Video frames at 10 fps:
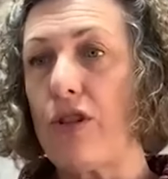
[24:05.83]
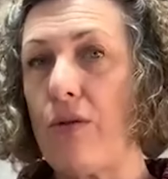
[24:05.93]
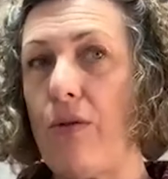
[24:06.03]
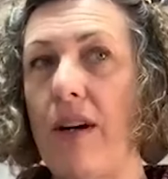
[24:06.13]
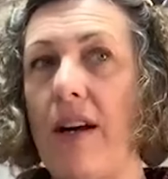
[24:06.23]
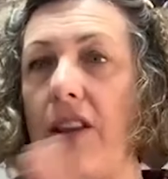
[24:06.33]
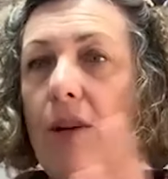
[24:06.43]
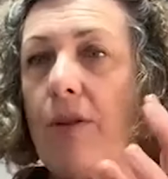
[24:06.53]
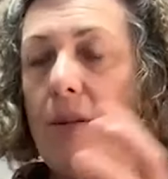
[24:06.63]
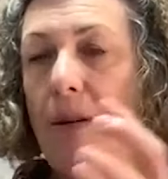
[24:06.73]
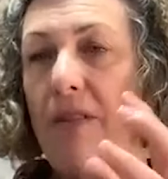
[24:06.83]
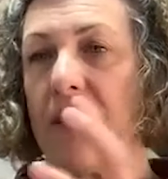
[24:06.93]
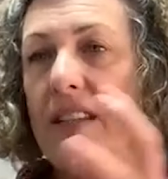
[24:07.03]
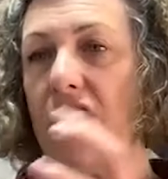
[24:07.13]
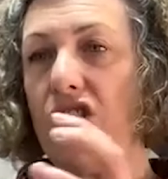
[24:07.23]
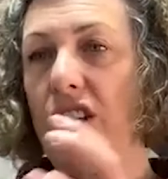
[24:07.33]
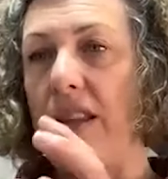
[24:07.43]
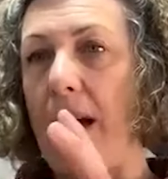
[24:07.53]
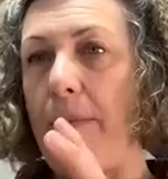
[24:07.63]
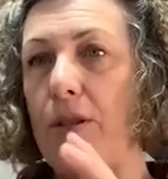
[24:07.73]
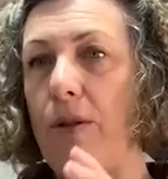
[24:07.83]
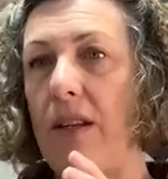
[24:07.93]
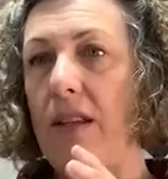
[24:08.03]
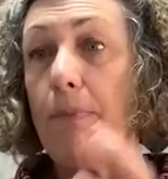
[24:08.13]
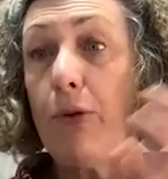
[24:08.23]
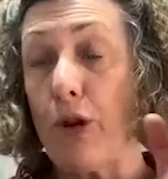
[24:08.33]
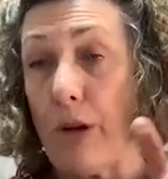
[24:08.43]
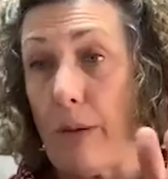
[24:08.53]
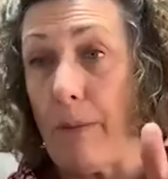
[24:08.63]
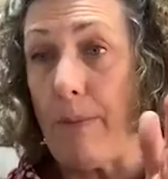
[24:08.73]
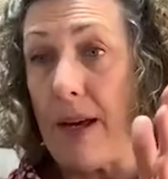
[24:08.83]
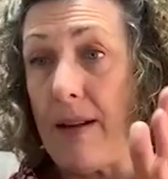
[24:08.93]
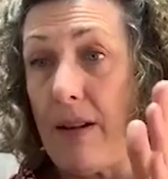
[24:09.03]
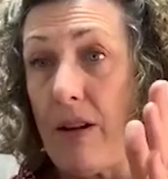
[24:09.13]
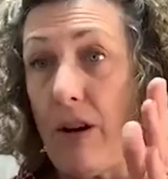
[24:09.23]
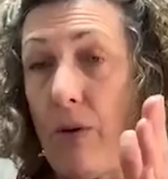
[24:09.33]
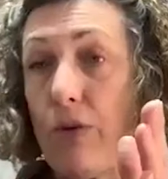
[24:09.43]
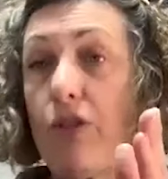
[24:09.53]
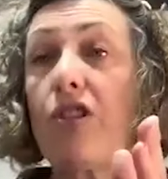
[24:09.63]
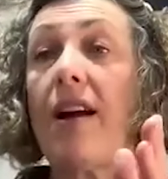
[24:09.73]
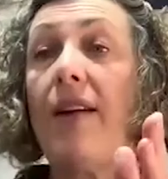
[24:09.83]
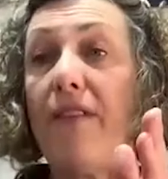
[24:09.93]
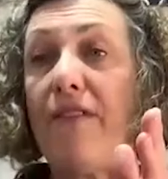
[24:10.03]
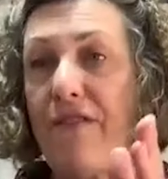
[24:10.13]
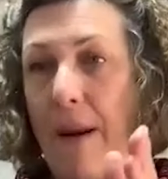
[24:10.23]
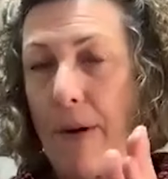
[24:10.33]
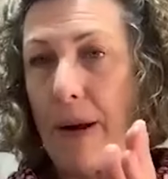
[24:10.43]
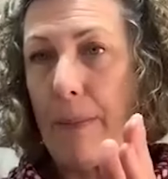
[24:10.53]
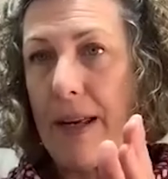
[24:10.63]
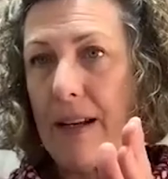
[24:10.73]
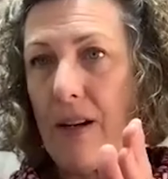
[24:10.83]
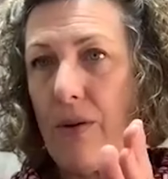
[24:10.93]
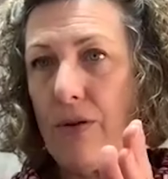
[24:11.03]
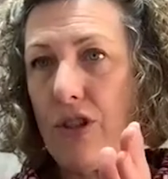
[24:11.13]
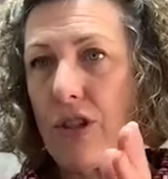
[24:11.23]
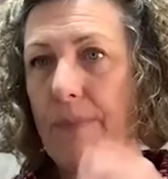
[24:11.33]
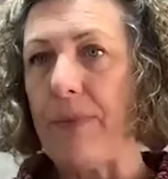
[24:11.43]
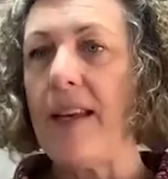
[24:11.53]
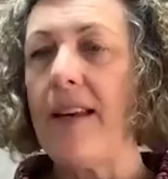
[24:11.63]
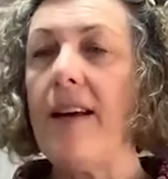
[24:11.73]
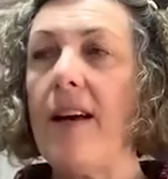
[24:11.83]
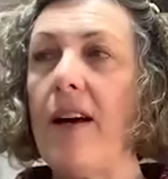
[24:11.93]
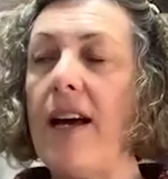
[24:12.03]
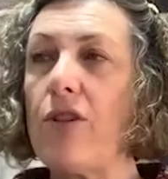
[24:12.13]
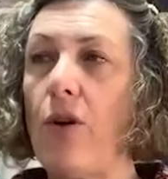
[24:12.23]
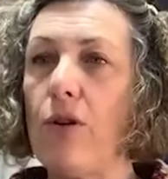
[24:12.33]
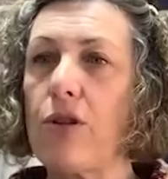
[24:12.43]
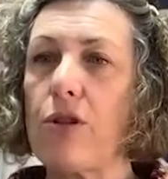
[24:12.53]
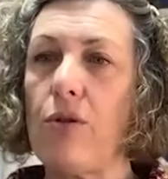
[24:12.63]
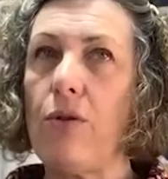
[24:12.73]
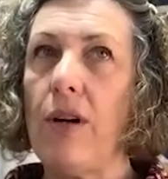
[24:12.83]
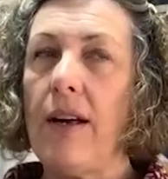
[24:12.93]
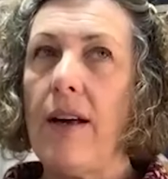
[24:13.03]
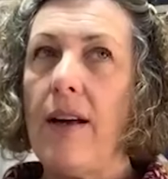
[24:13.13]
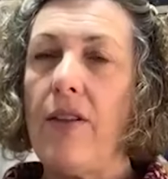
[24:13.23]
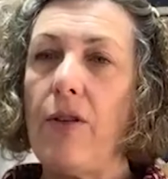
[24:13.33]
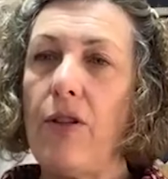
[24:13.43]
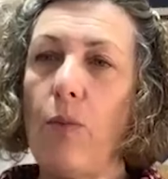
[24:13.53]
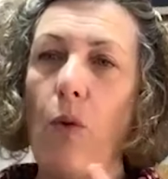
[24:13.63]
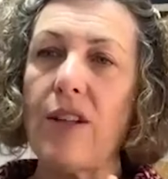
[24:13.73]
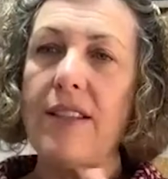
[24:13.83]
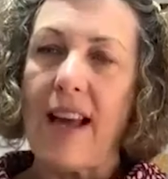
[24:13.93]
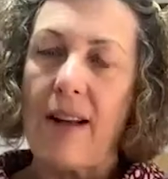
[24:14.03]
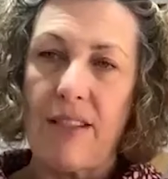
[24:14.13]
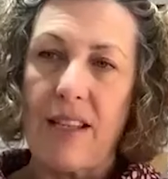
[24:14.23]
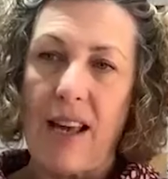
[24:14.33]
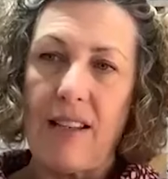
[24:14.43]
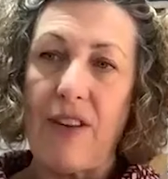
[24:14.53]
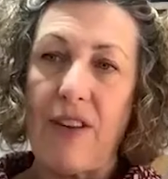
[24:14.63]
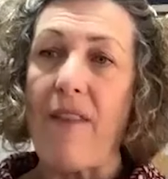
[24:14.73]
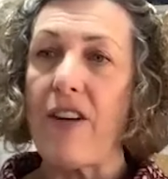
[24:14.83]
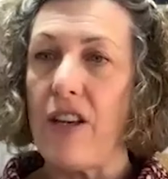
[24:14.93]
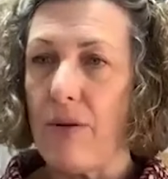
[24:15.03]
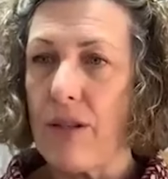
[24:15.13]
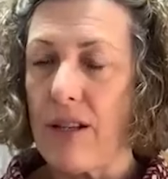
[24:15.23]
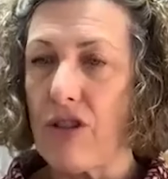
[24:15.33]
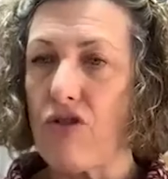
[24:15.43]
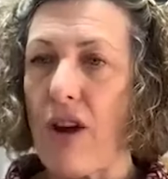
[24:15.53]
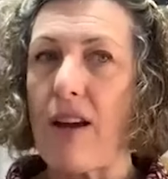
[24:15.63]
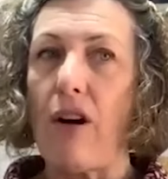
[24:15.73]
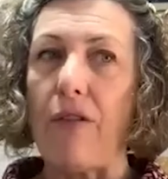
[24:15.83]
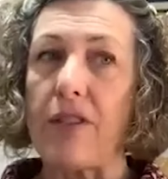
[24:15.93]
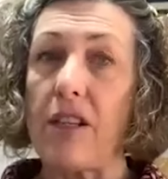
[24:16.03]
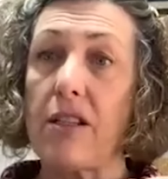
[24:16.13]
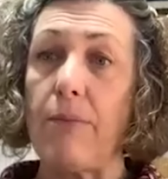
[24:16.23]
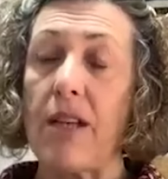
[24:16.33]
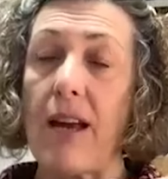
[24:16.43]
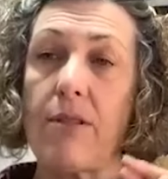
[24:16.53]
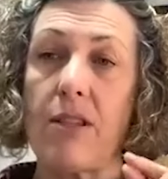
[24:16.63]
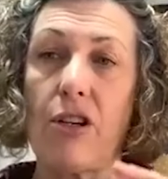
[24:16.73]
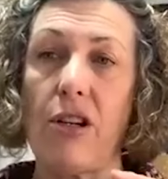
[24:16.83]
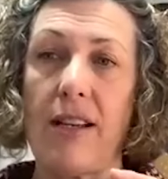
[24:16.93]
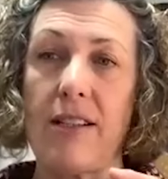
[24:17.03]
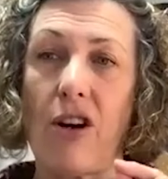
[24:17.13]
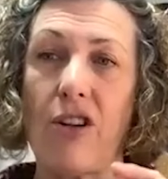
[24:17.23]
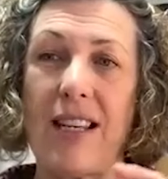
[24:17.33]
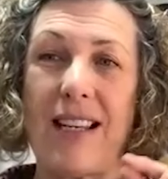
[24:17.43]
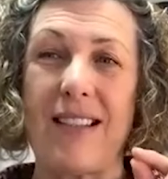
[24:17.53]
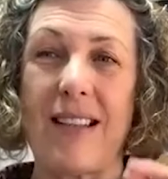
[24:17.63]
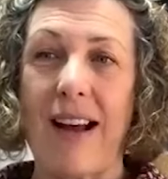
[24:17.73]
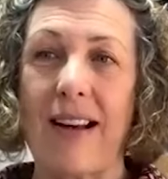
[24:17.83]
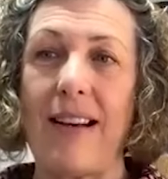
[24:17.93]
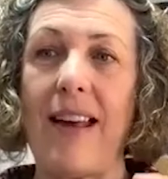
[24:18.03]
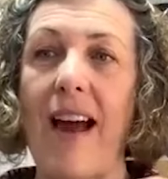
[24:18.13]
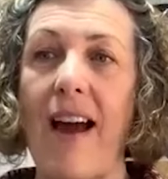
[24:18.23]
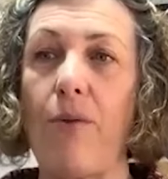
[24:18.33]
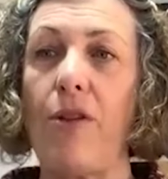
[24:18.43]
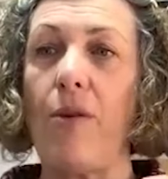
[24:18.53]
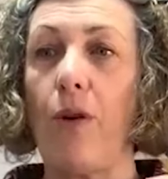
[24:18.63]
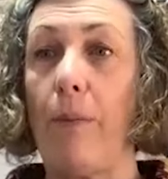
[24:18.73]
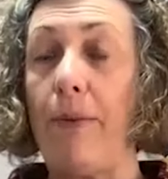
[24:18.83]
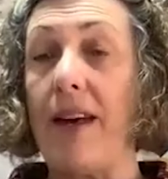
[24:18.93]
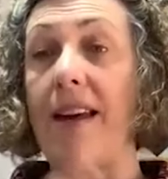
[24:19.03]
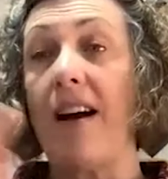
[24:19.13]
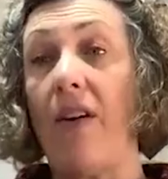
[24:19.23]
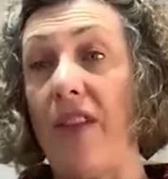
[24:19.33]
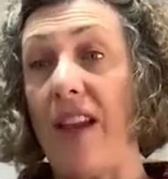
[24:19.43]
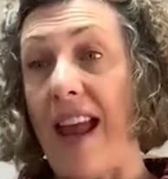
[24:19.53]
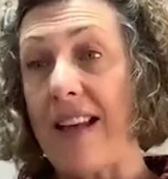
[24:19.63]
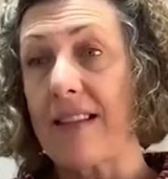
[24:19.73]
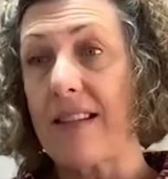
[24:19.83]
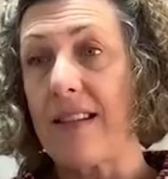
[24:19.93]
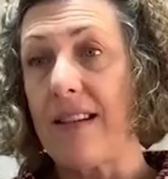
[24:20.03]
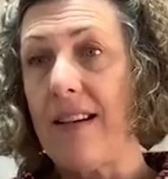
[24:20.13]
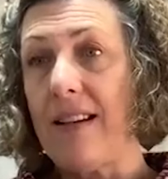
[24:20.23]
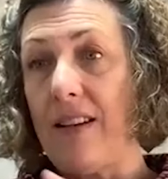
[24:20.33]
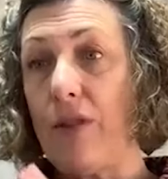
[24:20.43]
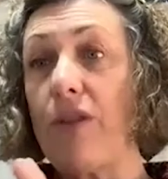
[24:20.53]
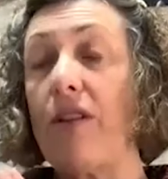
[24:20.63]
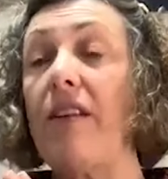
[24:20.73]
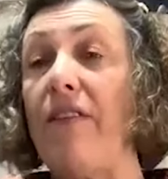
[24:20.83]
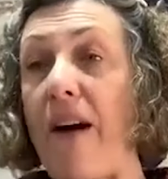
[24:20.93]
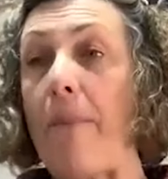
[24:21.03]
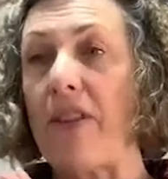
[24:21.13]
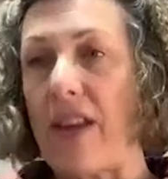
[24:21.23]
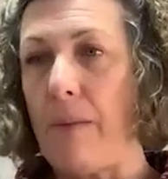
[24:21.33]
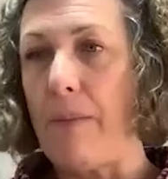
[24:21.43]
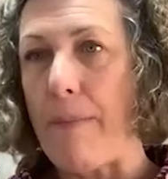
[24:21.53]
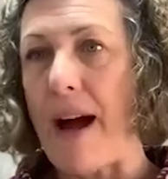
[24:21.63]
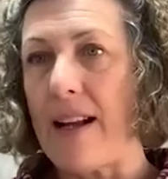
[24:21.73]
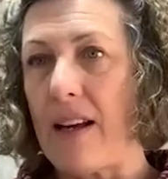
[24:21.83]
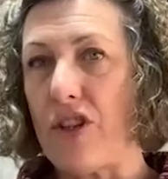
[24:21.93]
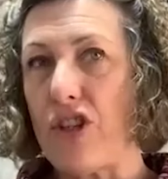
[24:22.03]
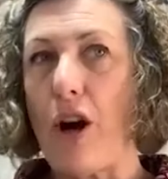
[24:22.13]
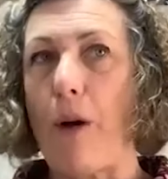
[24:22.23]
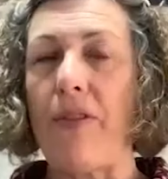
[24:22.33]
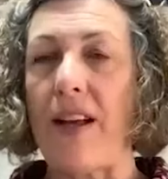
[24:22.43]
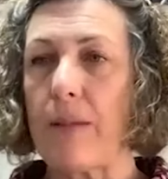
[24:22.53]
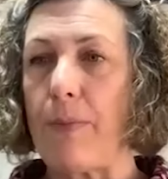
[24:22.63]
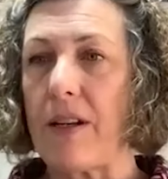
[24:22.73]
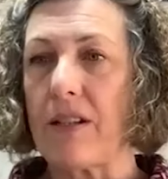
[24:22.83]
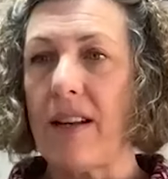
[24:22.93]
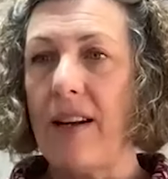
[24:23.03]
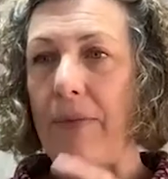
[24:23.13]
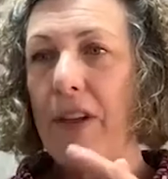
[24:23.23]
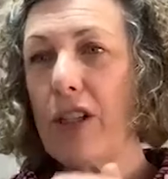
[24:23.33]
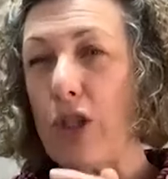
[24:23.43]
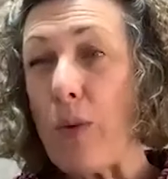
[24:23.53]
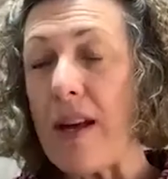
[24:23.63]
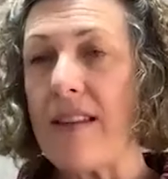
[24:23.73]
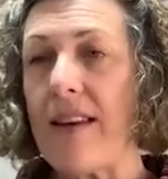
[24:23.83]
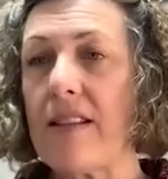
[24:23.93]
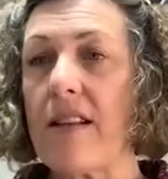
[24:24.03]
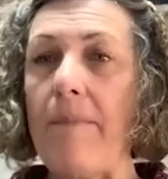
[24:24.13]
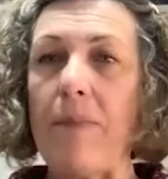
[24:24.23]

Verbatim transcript: So there was a bit of a synergy there between the book being launched and the fabric being launched. It also, the, the one downside if you're ever using strike-offs is sometimes the colours aren't exactly how they will be on the last, you know, the, the fabric that you'll be buying in the shop, and that's because they'll tweak things.